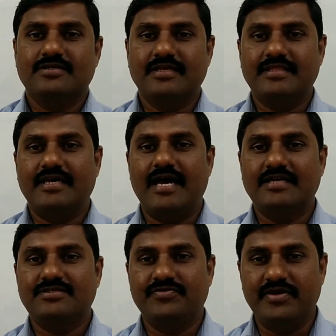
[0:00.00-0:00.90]
So in the
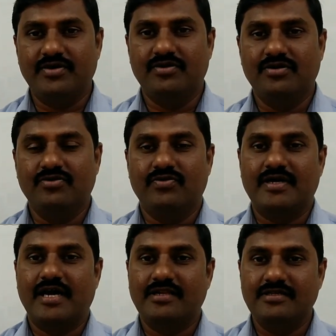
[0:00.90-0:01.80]
last video,
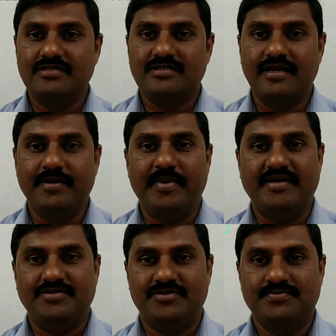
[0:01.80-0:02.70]
what are these
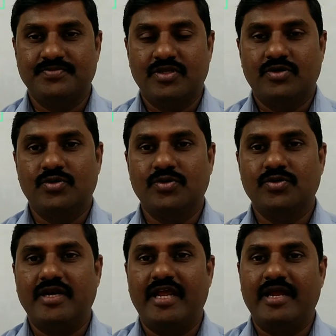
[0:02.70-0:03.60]
lipids?
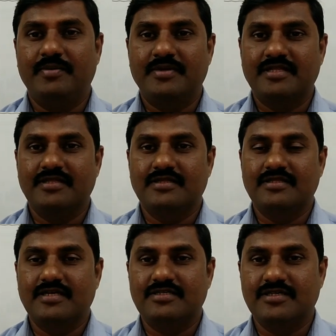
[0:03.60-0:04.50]
Who named
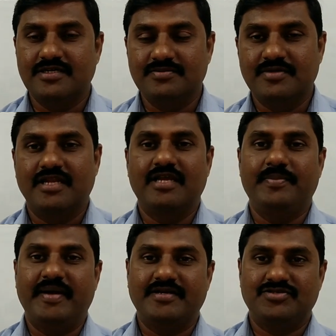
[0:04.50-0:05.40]
the term
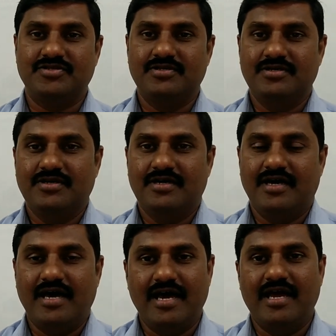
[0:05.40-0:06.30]
lipids?
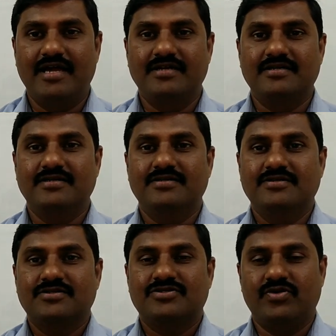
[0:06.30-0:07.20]

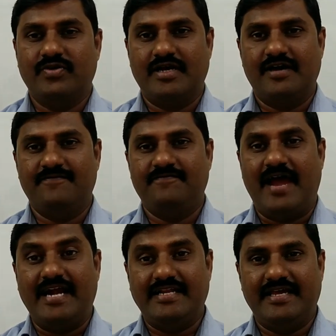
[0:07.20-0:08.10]
And so what are
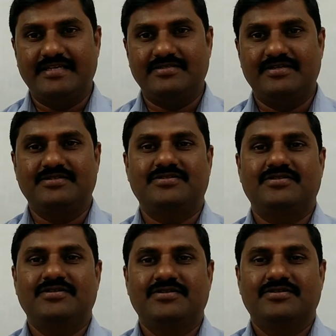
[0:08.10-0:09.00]
fatty acids?
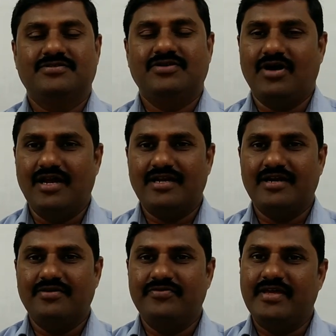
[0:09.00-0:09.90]
So
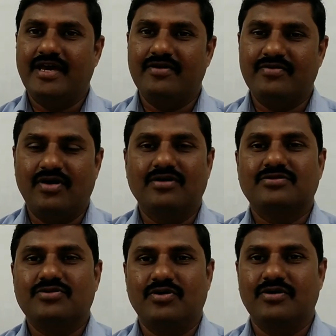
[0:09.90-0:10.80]
already we have
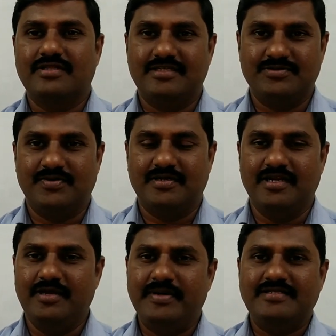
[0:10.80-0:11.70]
gone through all these
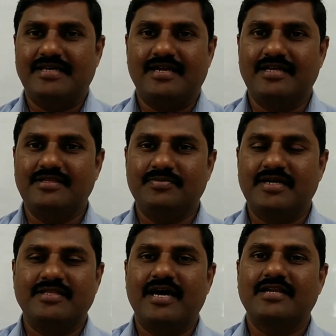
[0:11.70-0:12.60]
one. Lipids are nothing
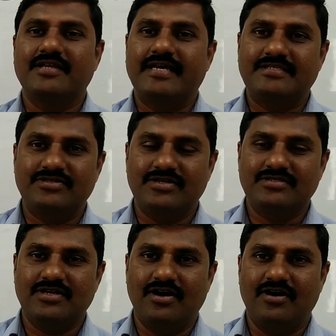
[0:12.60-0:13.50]
but they are the
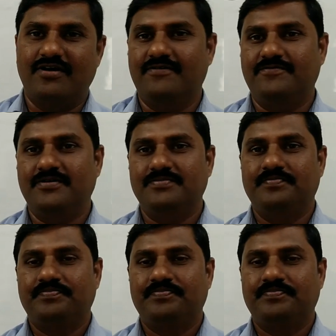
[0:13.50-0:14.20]
esters of